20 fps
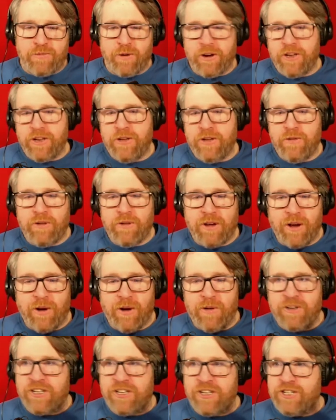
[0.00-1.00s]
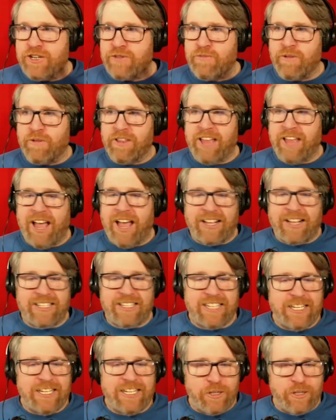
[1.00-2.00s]
Where do you go to just relax?
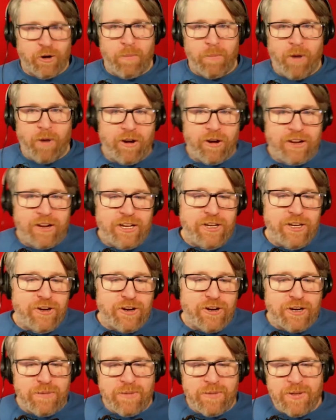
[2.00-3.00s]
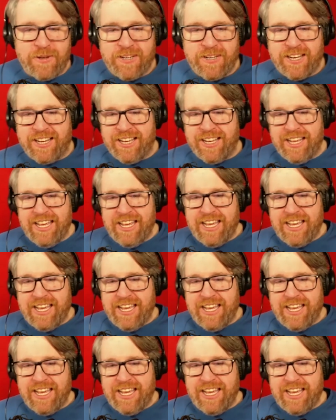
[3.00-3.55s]
Is there a park in your community?